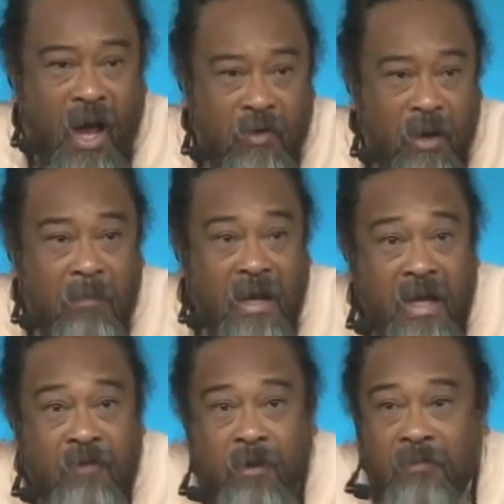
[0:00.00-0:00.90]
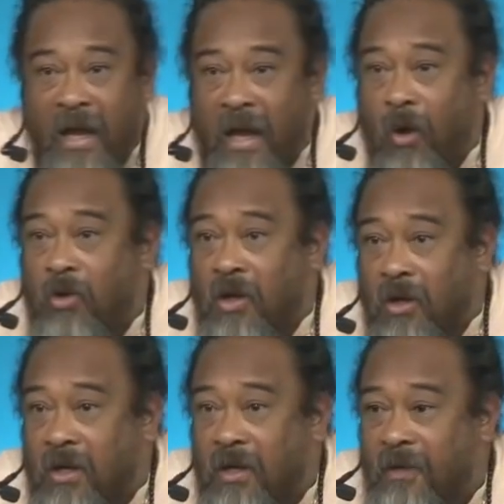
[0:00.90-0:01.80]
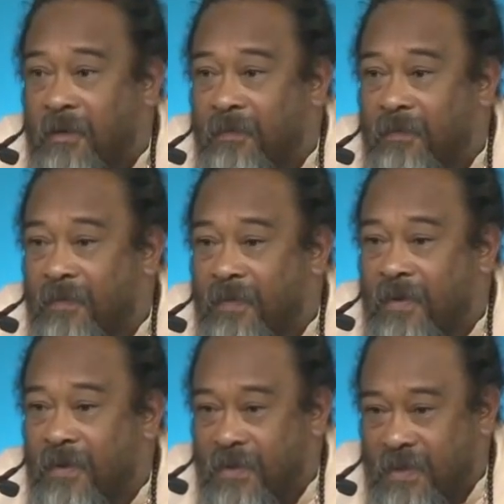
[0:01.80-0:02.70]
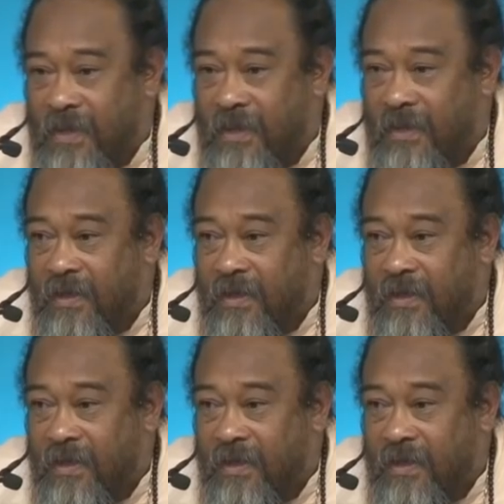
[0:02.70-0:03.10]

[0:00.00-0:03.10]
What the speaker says: I really believe in my outlook, you see?